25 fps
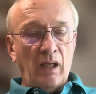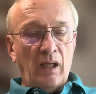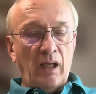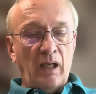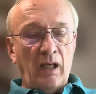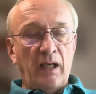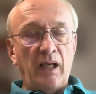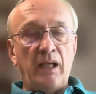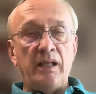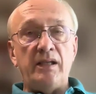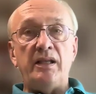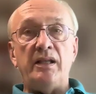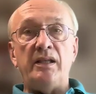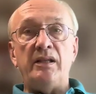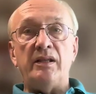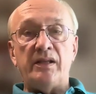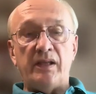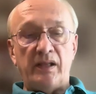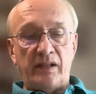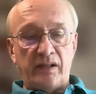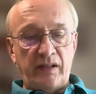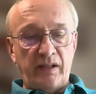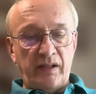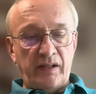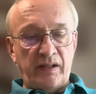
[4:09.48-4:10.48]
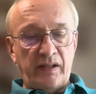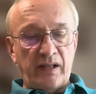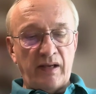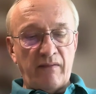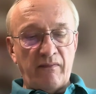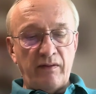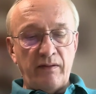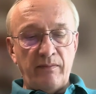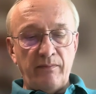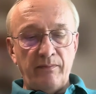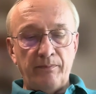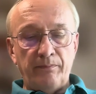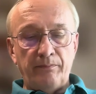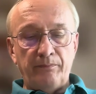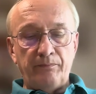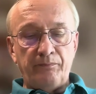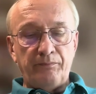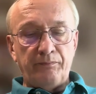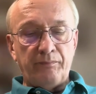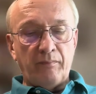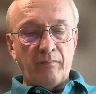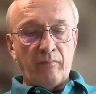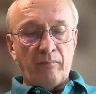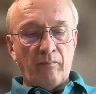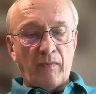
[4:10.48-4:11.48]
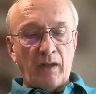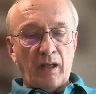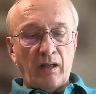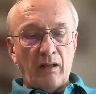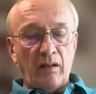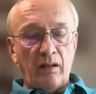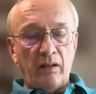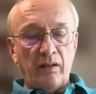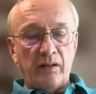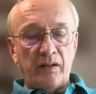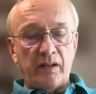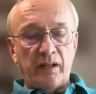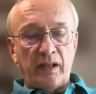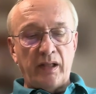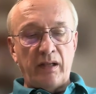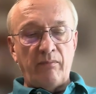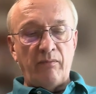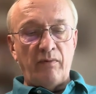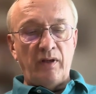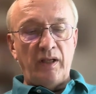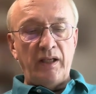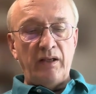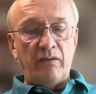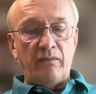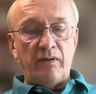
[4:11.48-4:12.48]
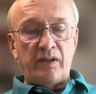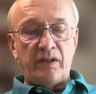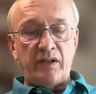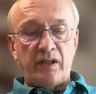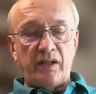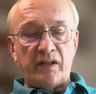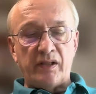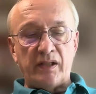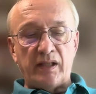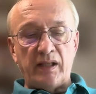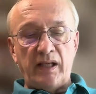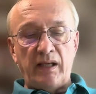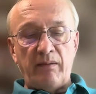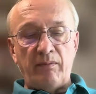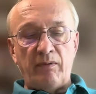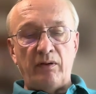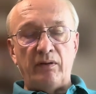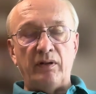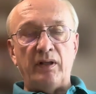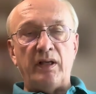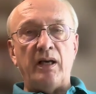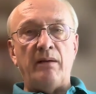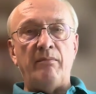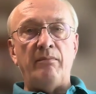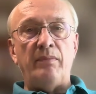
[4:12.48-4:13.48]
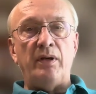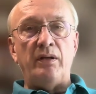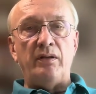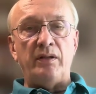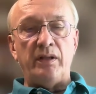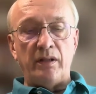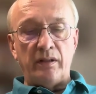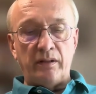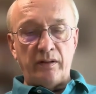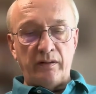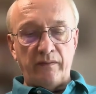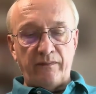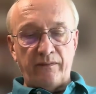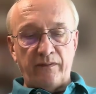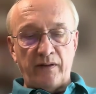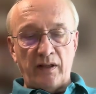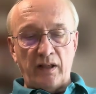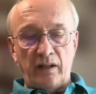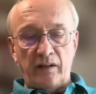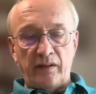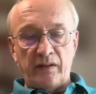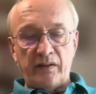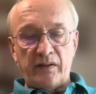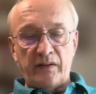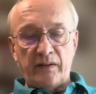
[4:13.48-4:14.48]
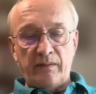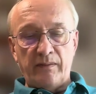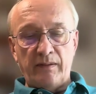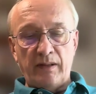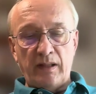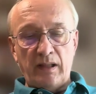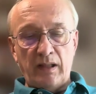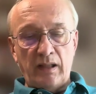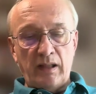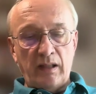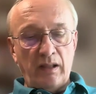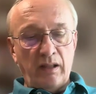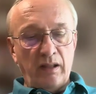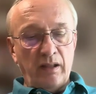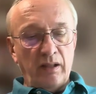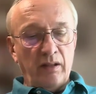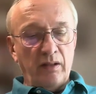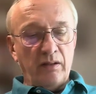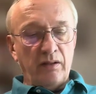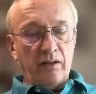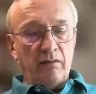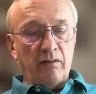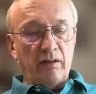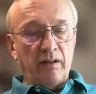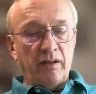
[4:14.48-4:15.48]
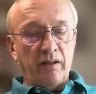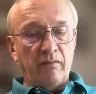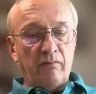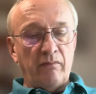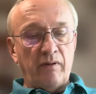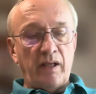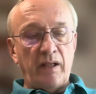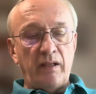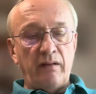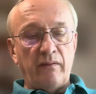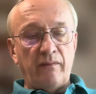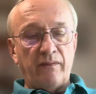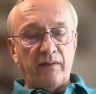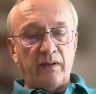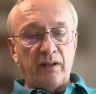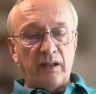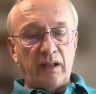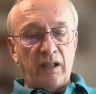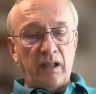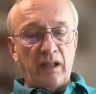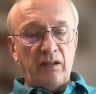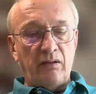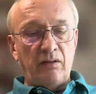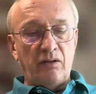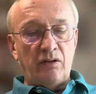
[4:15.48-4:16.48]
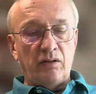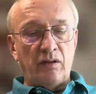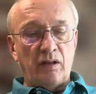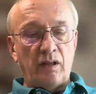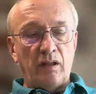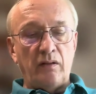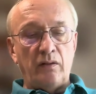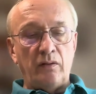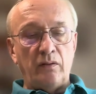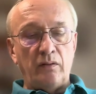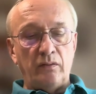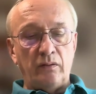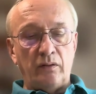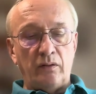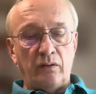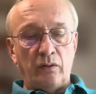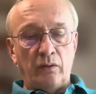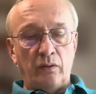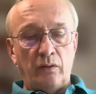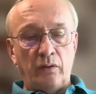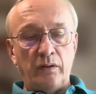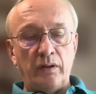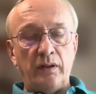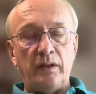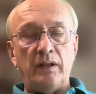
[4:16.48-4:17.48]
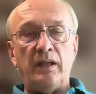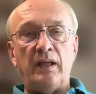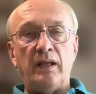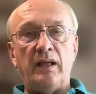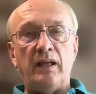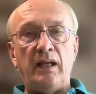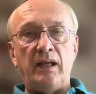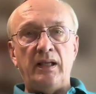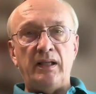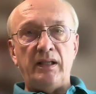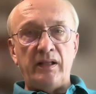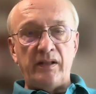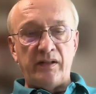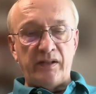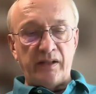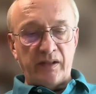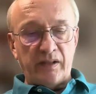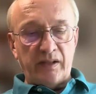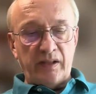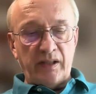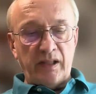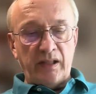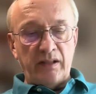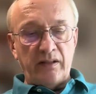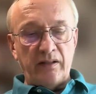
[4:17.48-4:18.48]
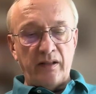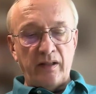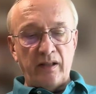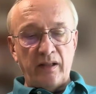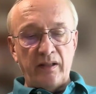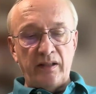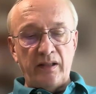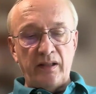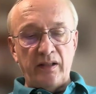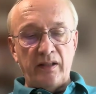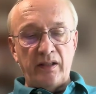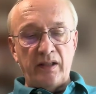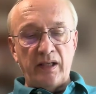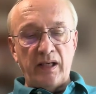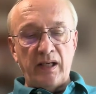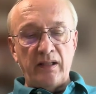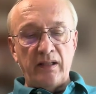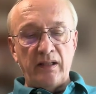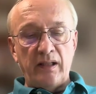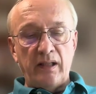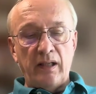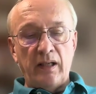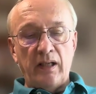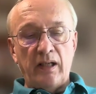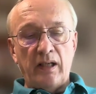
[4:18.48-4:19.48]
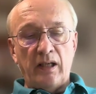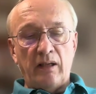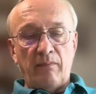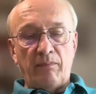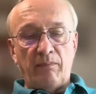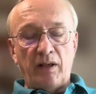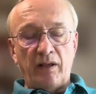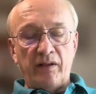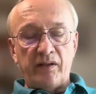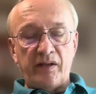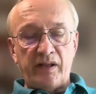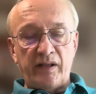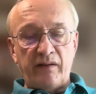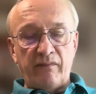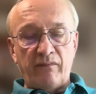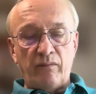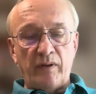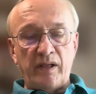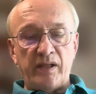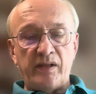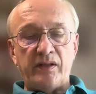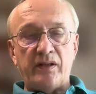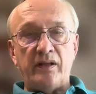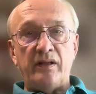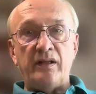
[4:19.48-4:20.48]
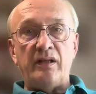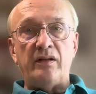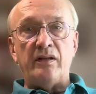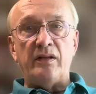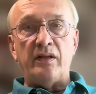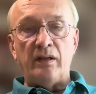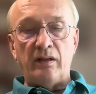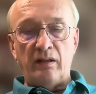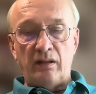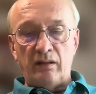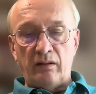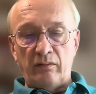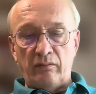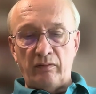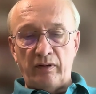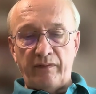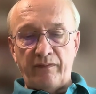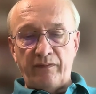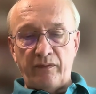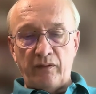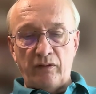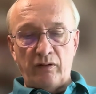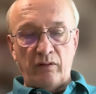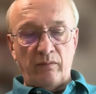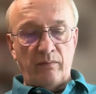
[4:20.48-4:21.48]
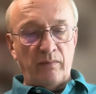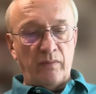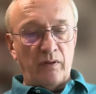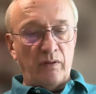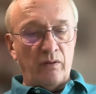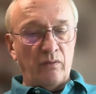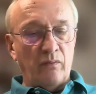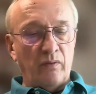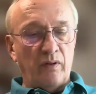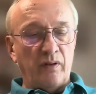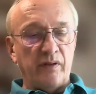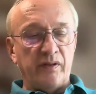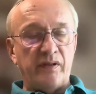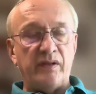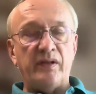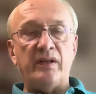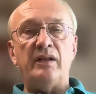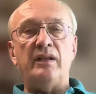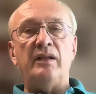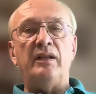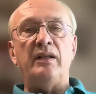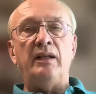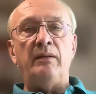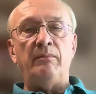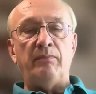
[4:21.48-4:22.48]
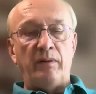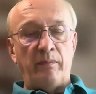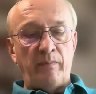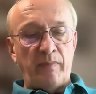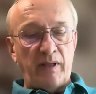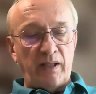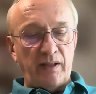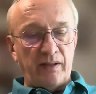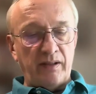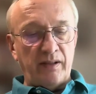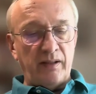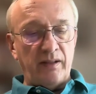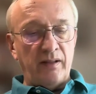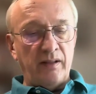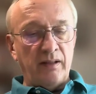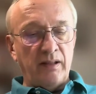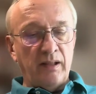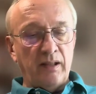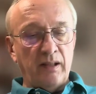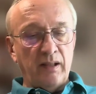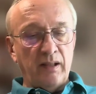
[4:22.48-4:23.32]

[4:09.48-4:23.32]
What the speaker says: In 1867, Siam relinquished its claim on Cambodia to France. During the reign of King Chulalongkorn, 1868 to 1910, policy of Western internal reform was implemented.